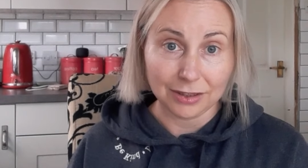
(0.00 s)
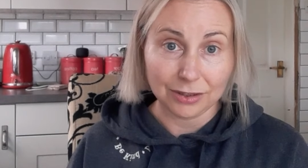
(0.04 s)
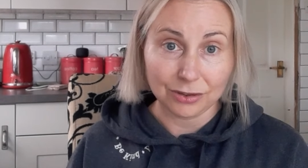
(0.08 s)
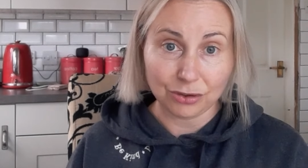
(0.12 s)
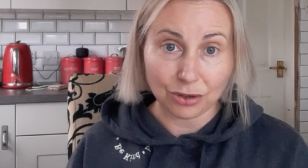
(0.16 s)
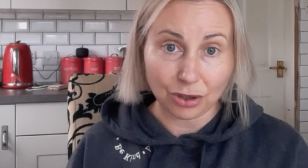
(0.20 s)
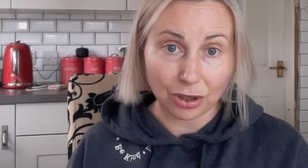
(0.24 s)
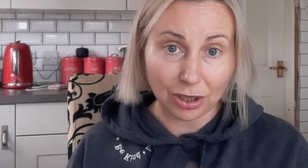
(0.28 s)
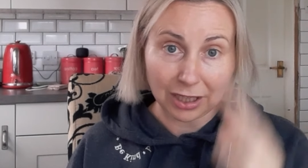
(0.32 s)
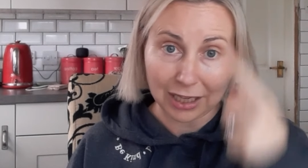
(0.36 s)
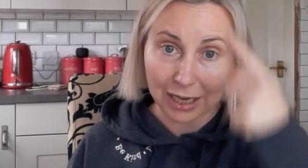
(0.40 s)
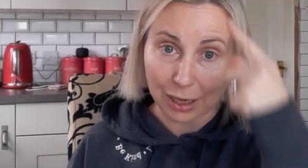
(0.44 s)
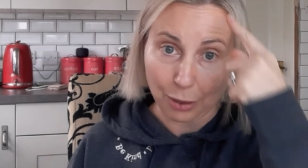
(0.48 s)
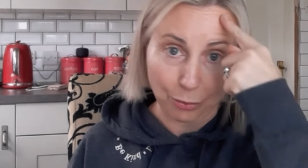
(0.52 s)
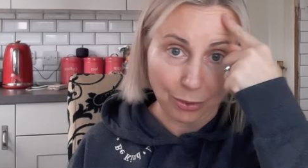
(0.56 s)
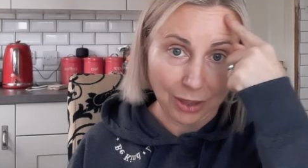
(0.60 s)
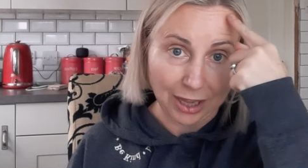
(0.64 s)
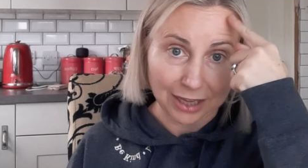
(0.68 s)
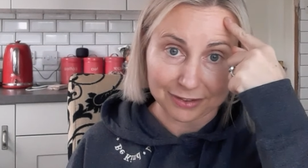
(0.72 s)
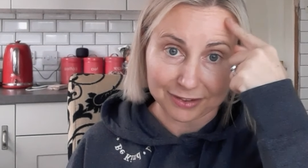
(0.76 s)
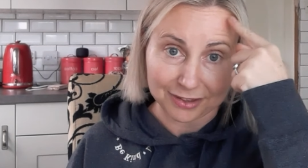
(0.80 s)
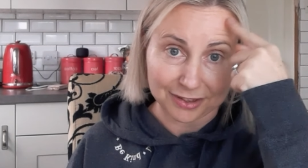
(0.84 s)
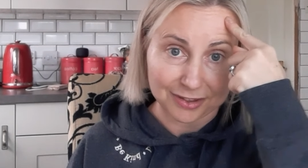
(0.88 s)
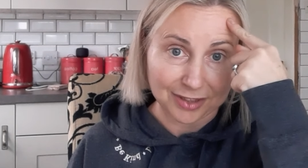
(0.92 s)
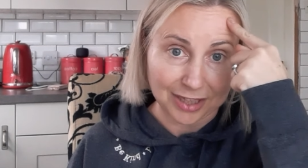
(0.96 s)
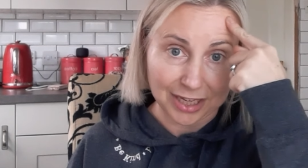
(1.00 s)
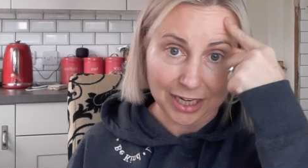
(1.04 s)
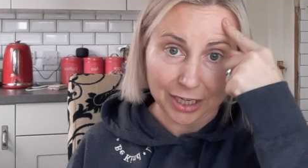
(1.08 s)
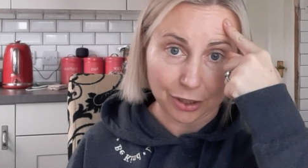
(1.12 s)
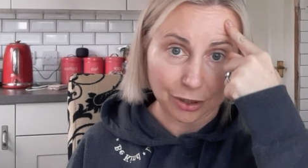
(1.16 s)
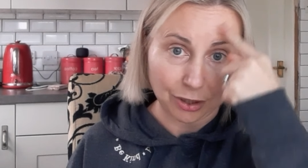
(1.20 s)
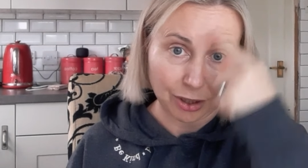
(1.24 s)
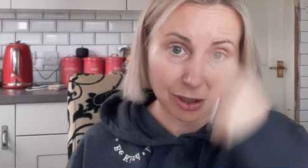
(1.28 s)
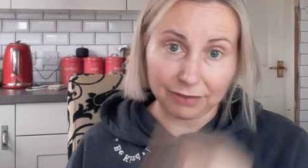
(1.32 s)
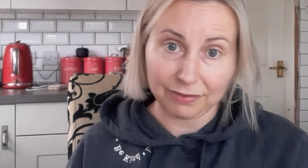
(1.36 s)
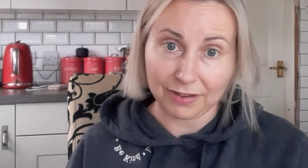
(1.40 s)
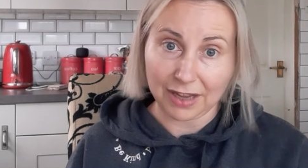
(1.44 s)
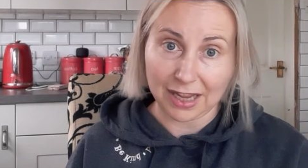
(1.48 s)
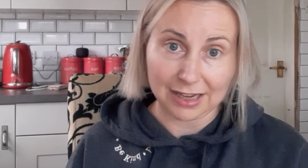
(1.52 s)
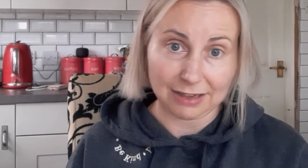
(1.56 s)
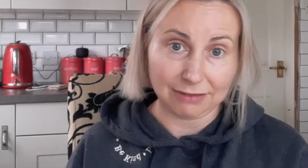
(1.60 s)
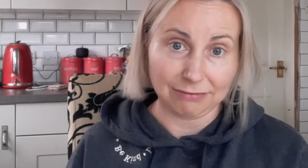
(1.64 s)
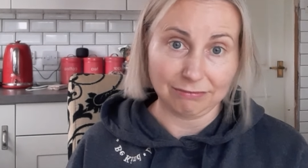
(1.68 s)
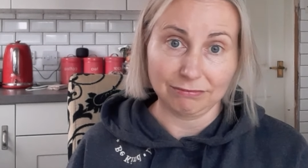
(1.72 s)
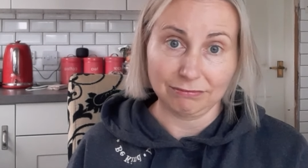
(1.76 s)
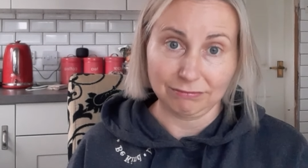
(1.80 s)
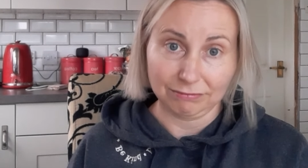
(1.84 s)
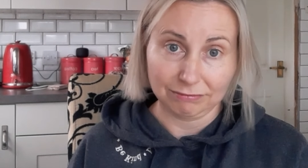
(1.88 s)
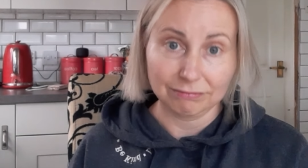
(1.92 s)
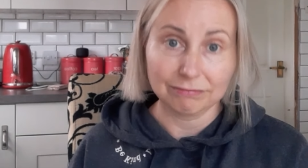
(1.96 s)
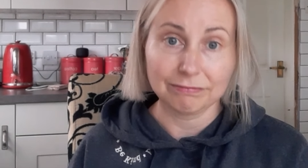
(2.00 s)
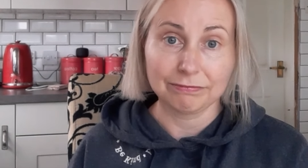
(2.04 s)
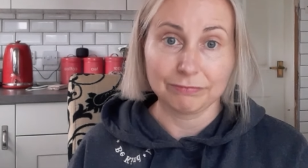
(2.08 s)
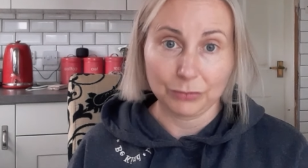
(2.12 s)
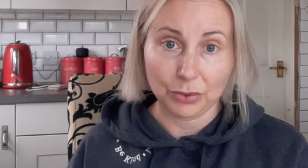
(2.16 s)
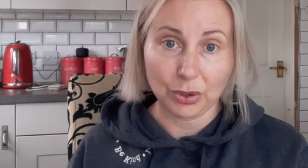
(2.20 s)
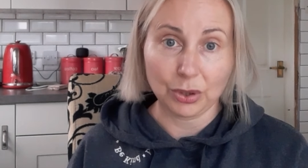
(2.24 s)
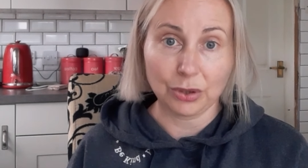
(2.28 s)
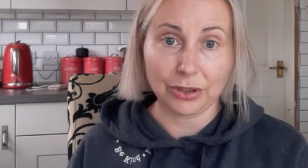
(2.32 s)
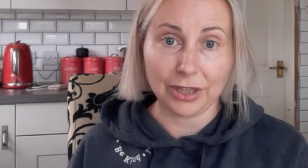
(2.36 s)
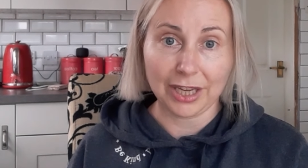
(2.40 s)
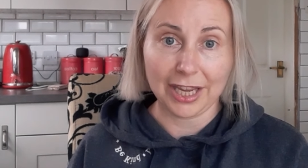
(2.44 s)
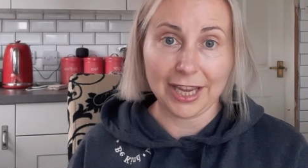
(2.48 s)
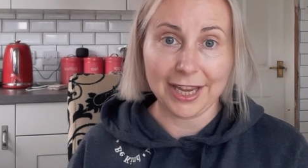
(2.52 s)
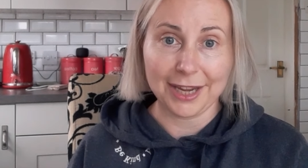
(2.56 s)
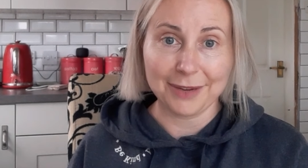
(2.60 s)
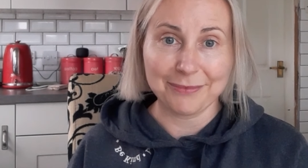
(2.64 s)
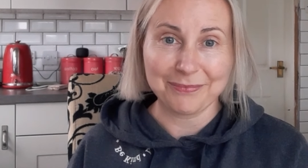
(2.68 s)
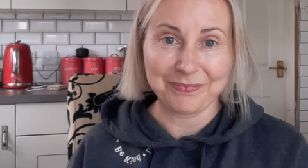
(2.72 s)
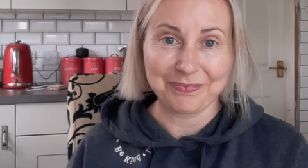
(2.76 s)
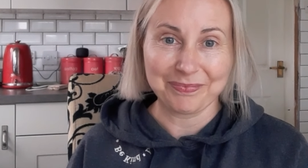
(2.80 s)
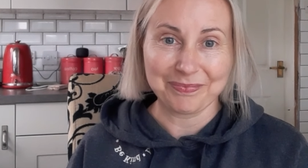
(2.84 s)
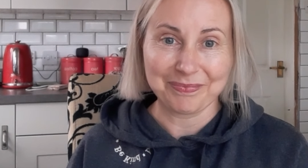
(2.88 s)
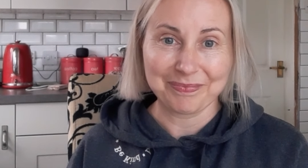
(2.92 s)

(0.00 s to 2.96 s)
Don't allow that to take over, okay?